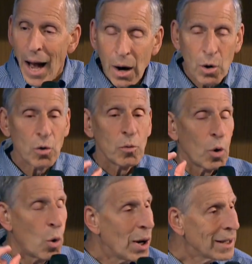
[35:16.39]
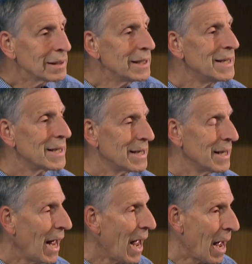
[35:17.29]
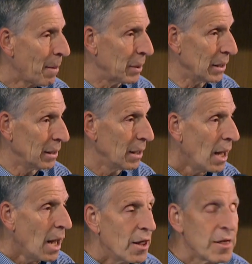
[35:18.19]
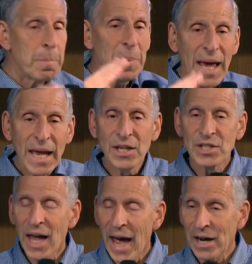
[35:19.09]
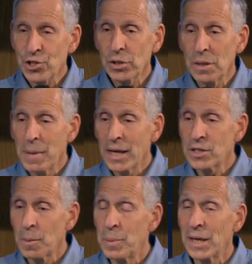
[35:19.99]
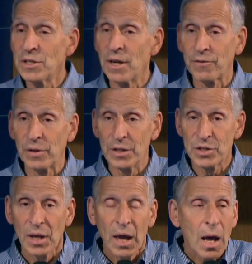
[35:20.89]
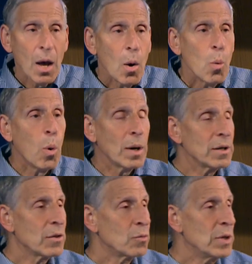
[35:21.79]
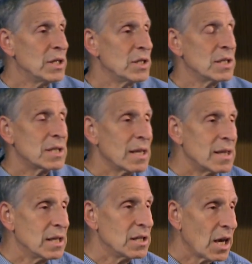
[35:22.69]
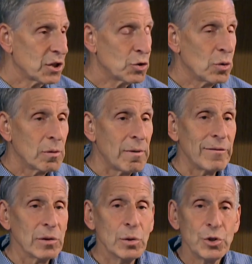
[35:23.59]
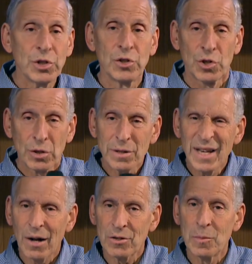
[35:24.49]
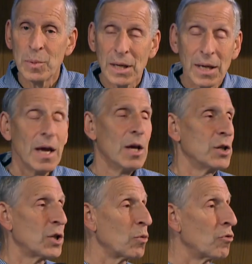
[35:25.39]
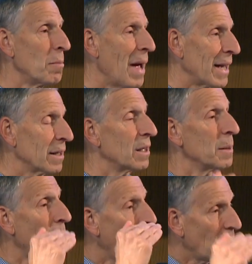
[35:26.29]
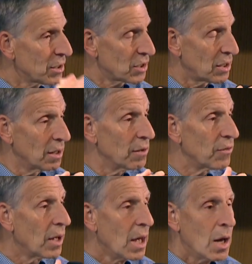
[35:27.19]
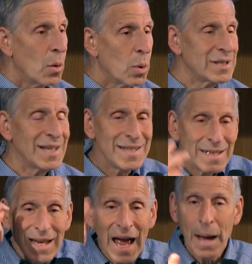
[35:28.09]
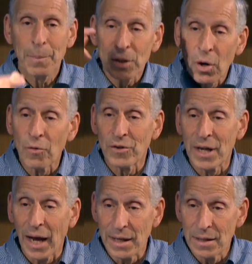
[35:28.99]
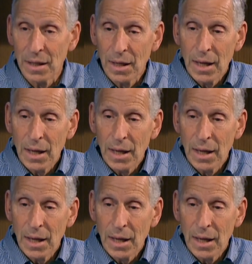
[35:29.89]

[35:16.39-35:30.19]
How quickly does it happen? The pace actually makes a big difference. One of the reasons that the Industrial Revolution turned out to be so dramatically positive was it didn't happen overnight.